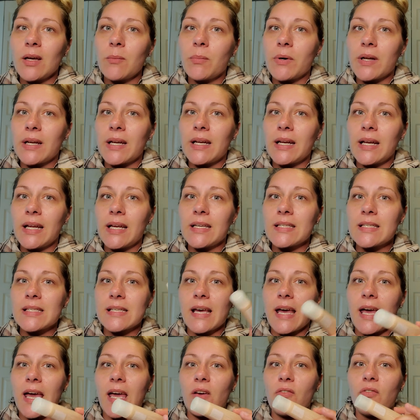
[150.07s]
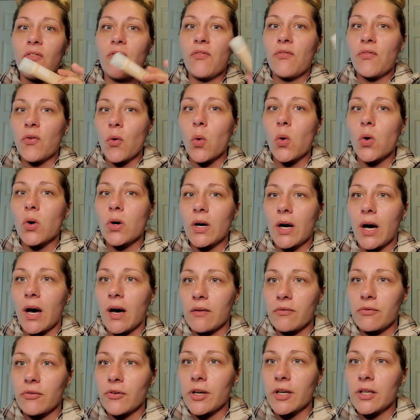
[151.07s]
but it is a full
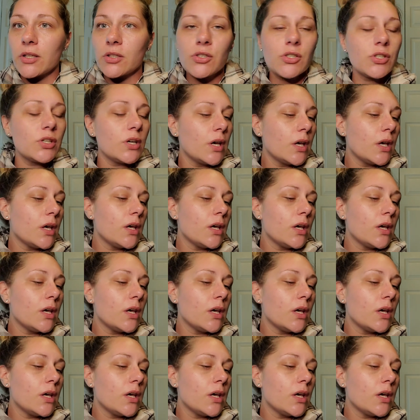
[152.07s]
coverage.